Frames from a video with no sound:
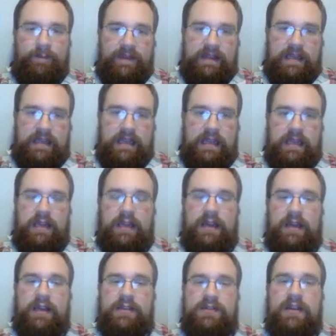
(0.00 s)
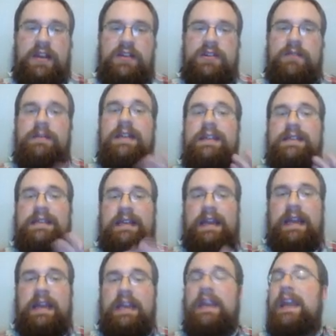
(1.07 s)
the stratagem is
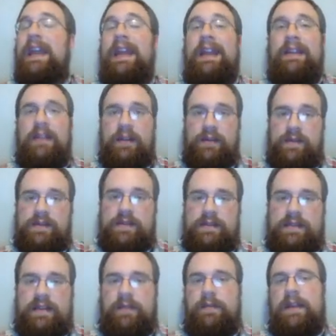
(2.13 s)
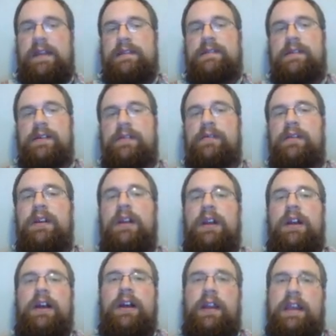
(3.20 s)
negated, and they lose their CP. So,
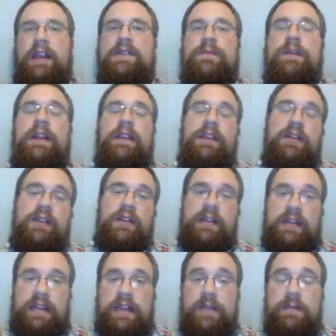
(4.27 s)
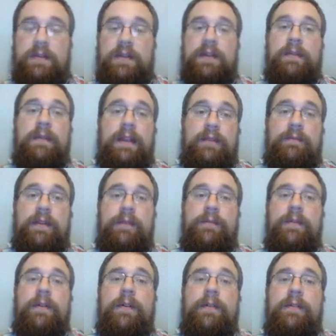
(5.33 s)
guess what? You're going to keep your command
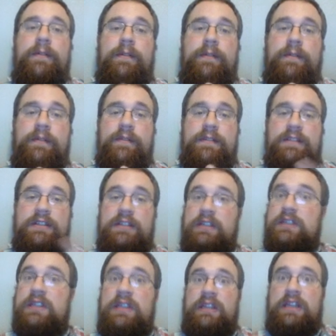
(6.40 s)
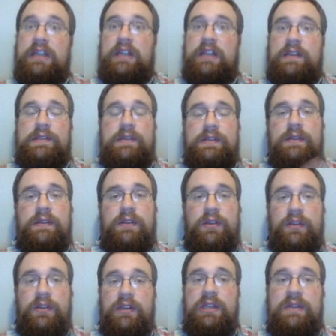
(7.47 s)
reroll just in case.
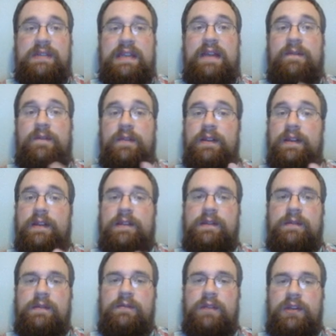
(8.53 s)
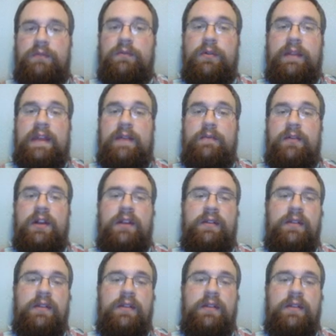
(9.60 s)
You're going to use that for this, when you roll that 1.